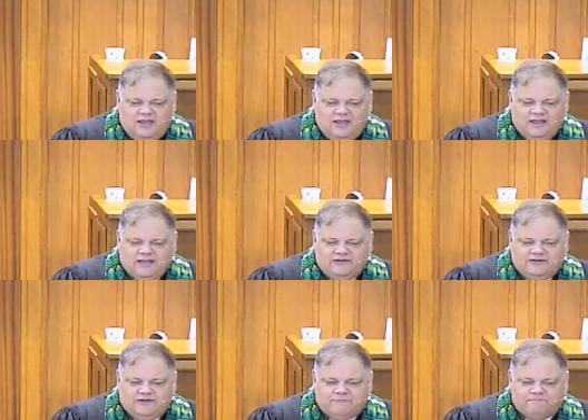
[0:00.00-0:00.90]
And,
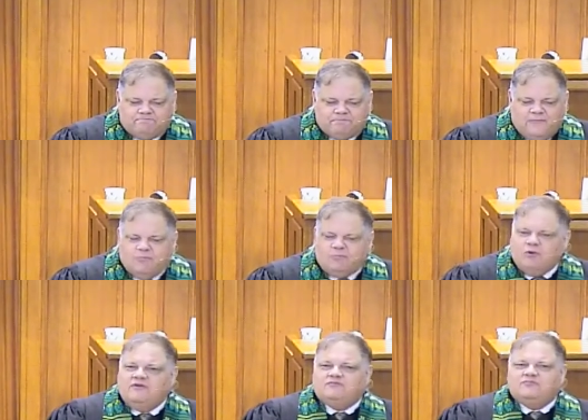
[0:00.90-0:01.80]
um, but
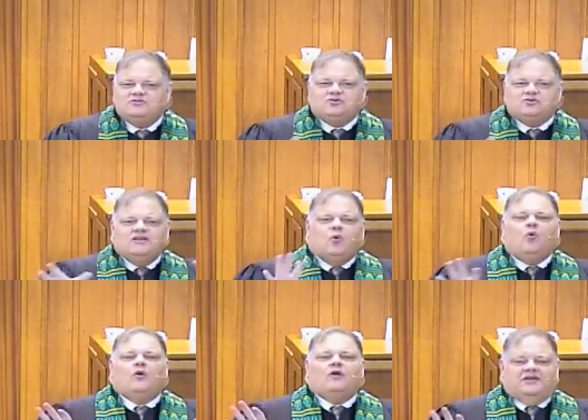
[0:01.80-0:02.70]
we've been trying to
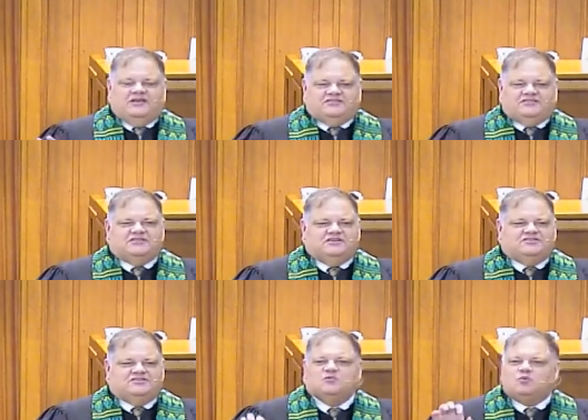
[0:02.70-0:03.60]
organize things
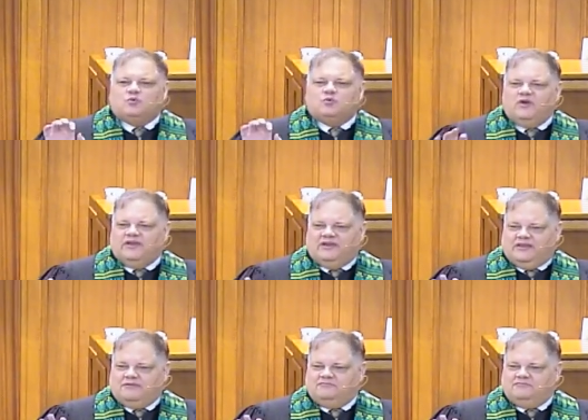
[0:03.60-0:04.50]
so we're
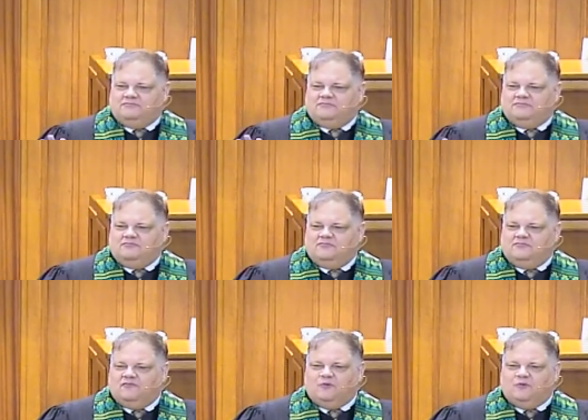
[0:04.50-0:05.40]
ready
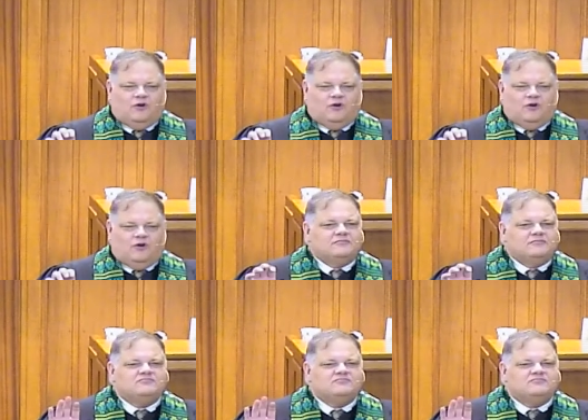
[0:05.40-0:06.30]
for
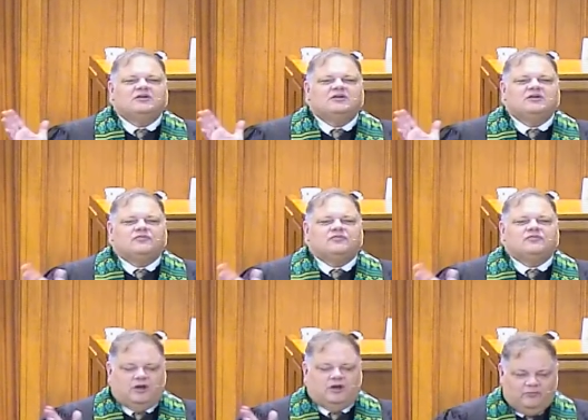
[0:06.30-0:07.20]
dealing with the
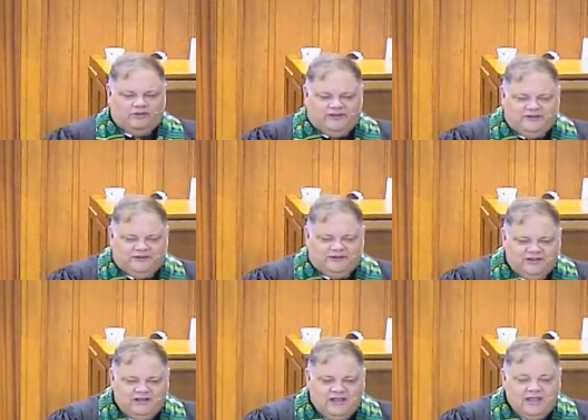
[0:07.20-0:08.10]
problem at hand.
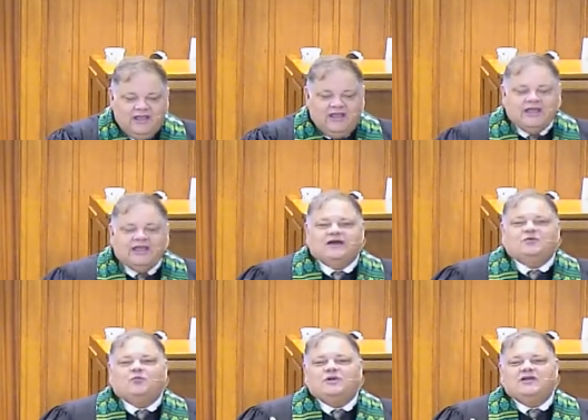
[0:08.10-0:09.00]

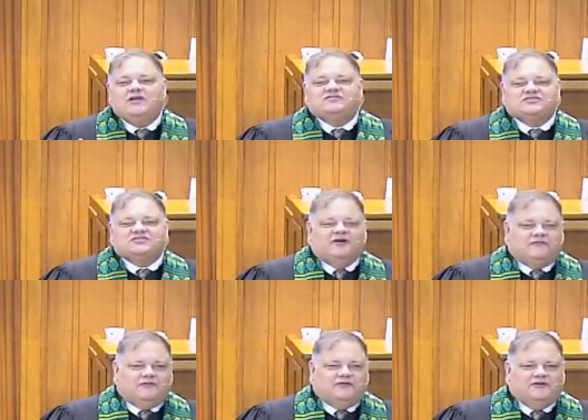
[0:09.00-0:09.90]
And we have
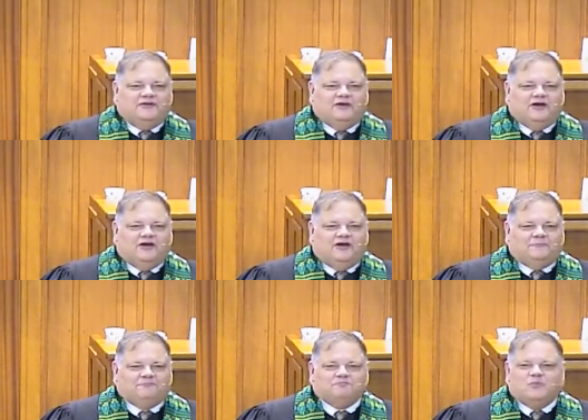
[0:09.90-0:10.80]
discovered
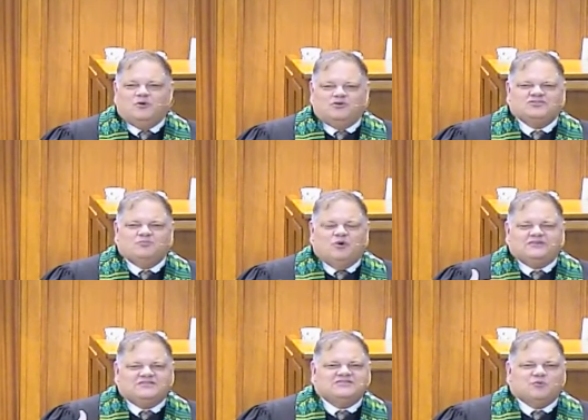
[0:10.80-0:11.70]
um, her somewhat
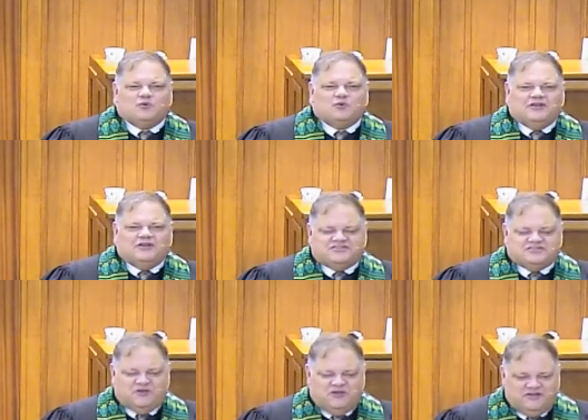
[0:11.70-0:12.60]
disorganized
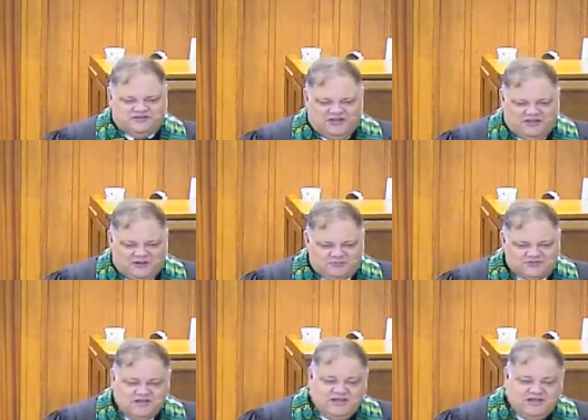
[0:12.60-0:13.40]
son at times